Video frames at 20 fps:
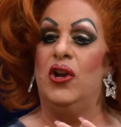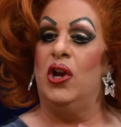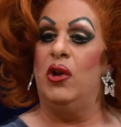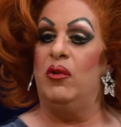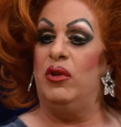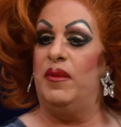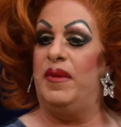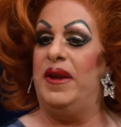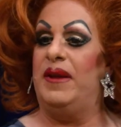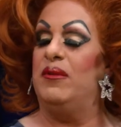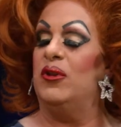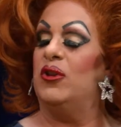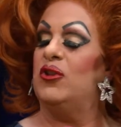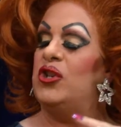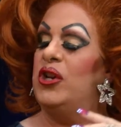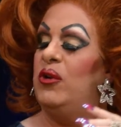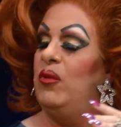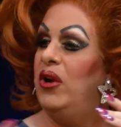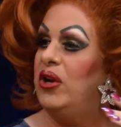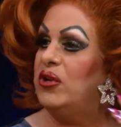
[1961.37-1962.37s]
who were the people that
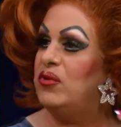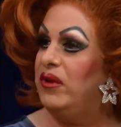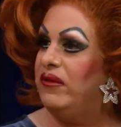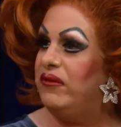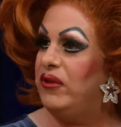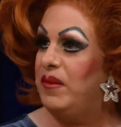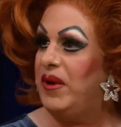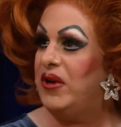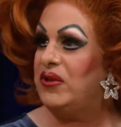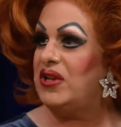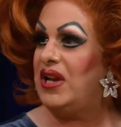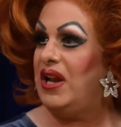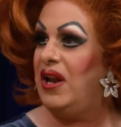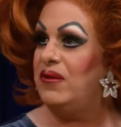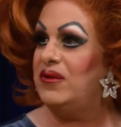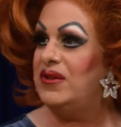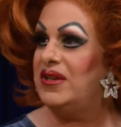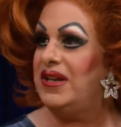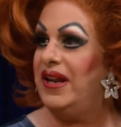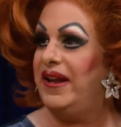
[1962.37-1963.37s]
she worked with the most
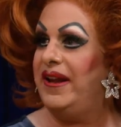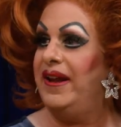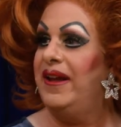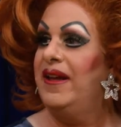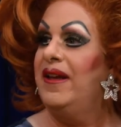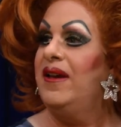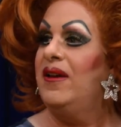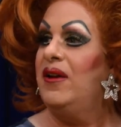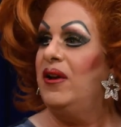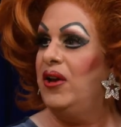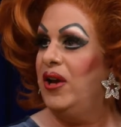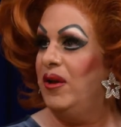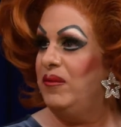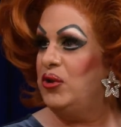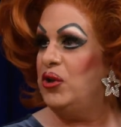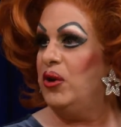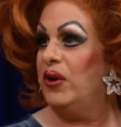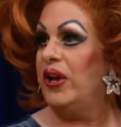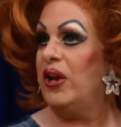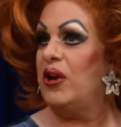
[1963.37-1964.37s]
closely
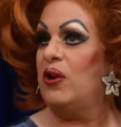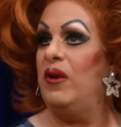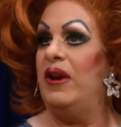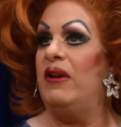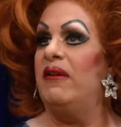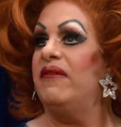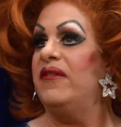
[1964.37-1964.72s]
during her career.